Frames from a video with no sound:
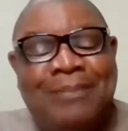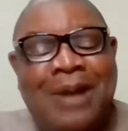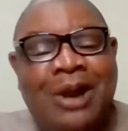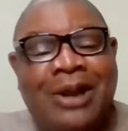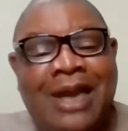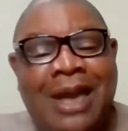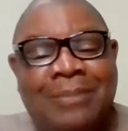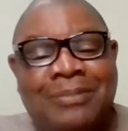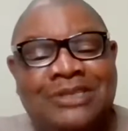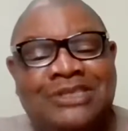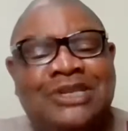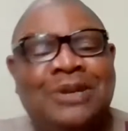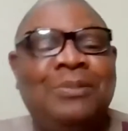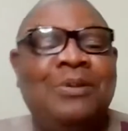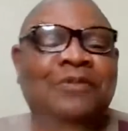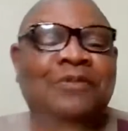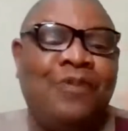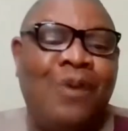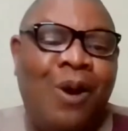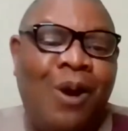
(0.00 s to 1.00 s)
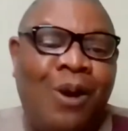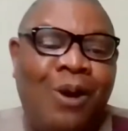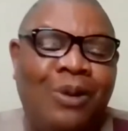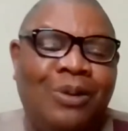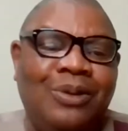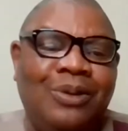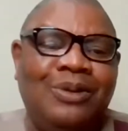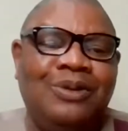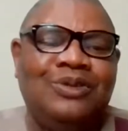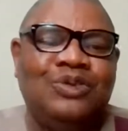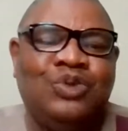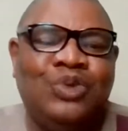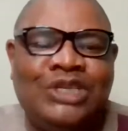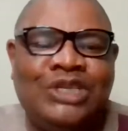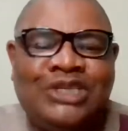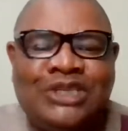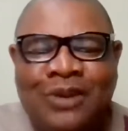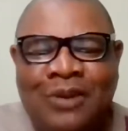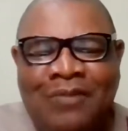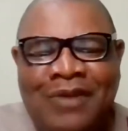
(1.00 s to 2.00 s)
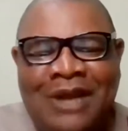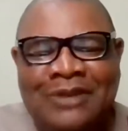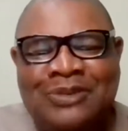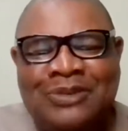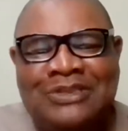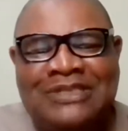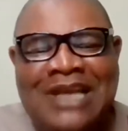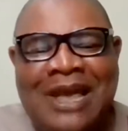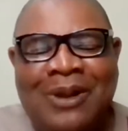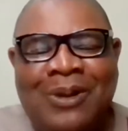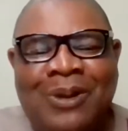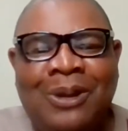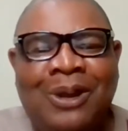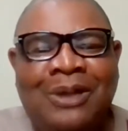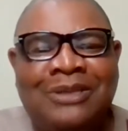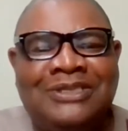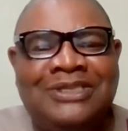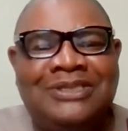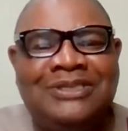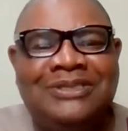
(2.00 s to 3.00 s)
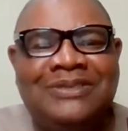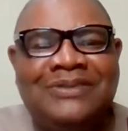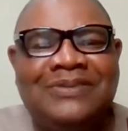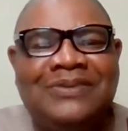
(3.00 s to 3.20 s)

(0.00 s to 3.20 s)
about chemistry before switching over to psychology.